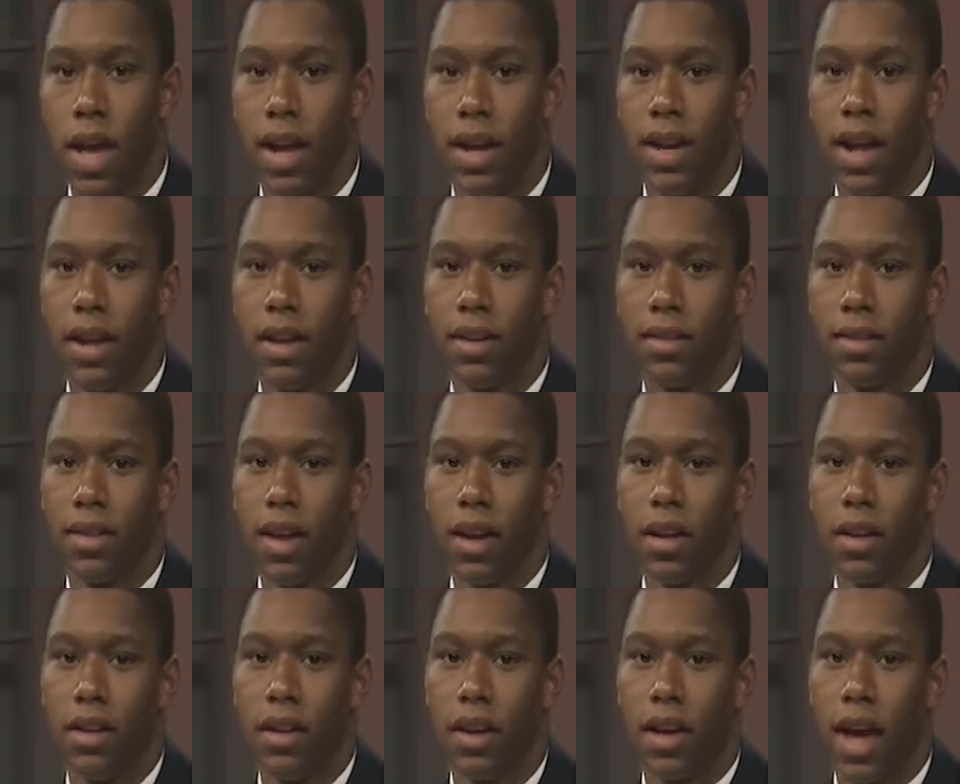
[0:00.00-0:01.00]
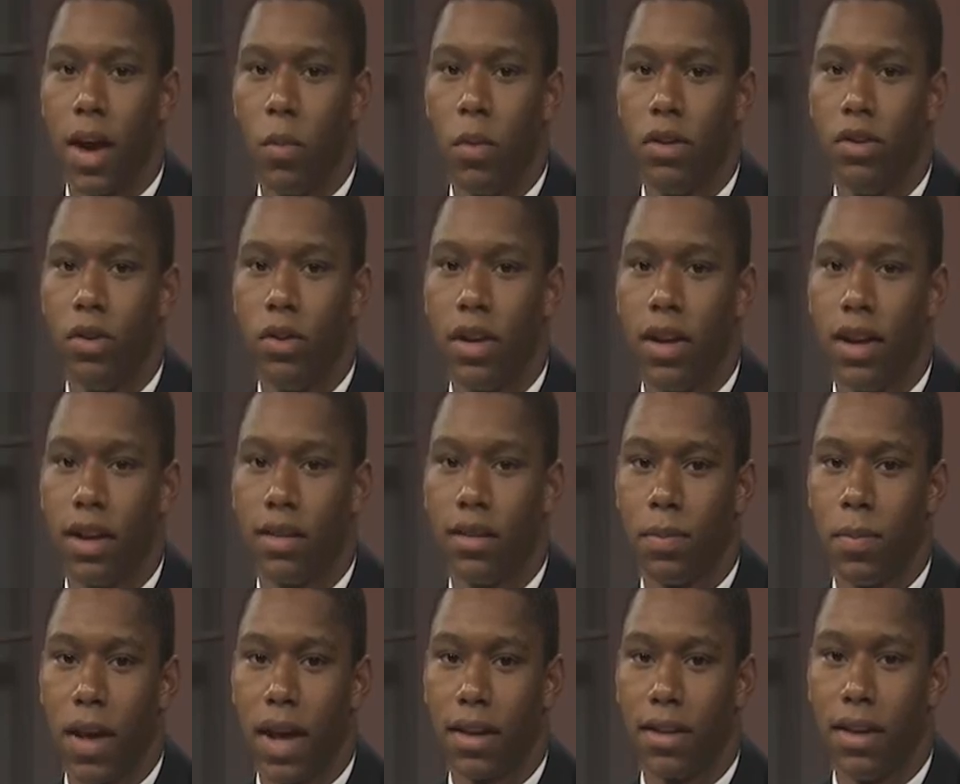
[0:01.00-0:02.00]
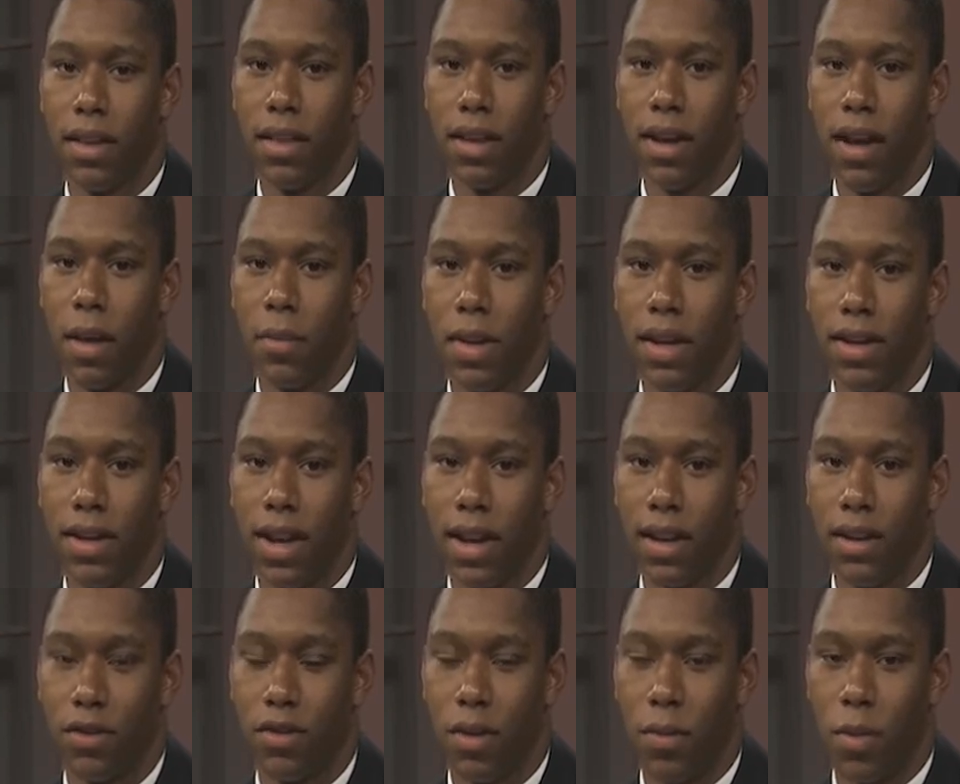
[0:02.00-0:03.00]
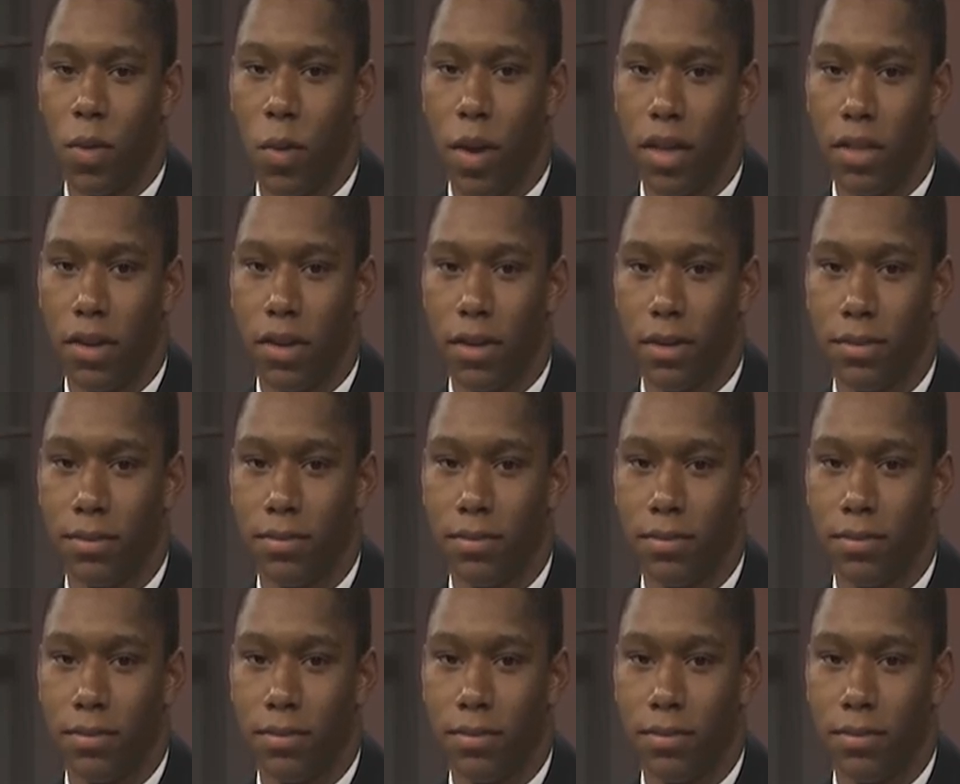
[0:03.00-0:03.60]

Now let's take a look at what you can expect in the coming days from the weather.